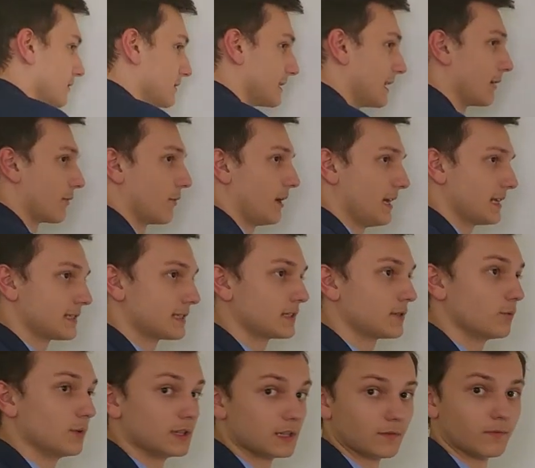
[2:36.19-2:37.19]
is at rest
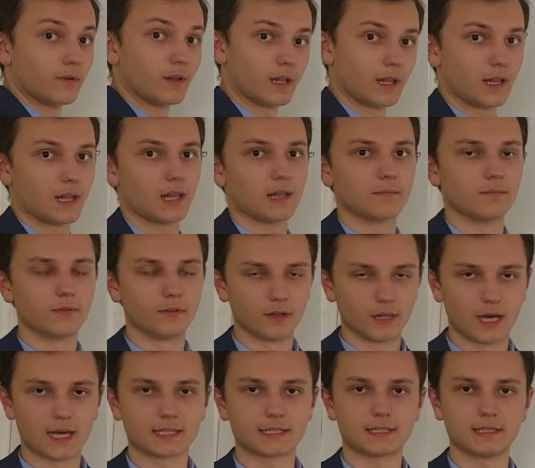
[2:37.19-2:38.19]
when the vol
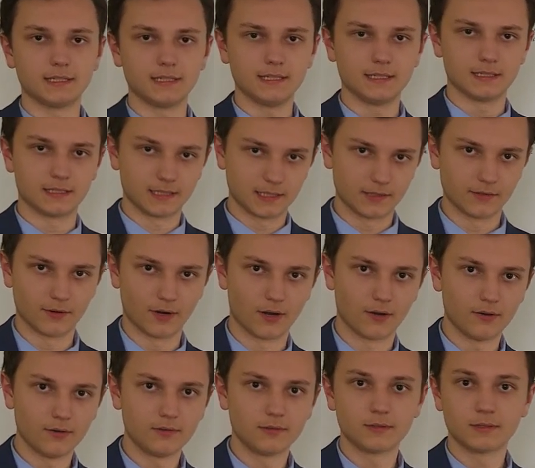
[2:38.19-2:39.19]
velocity is
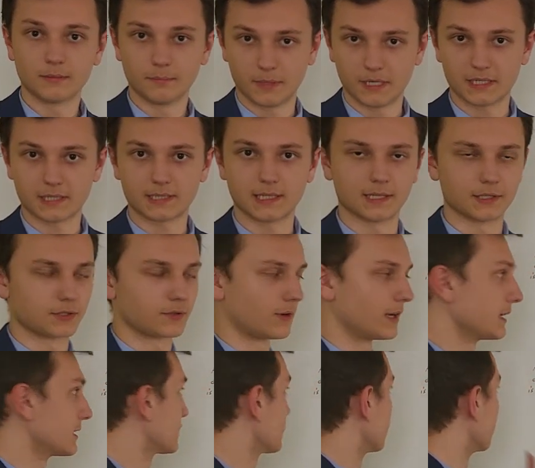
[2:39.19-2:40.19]
zero. Makes sense,
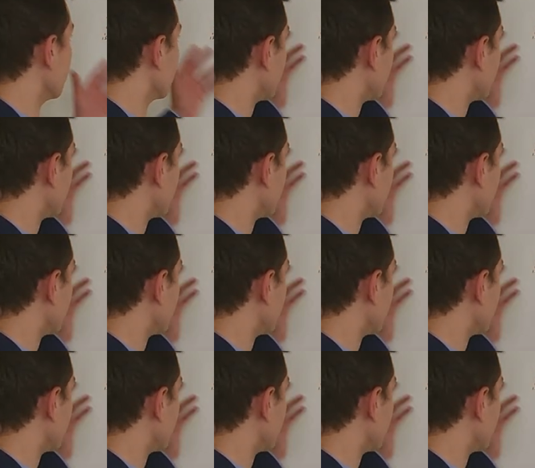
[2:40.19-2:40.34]
right? So you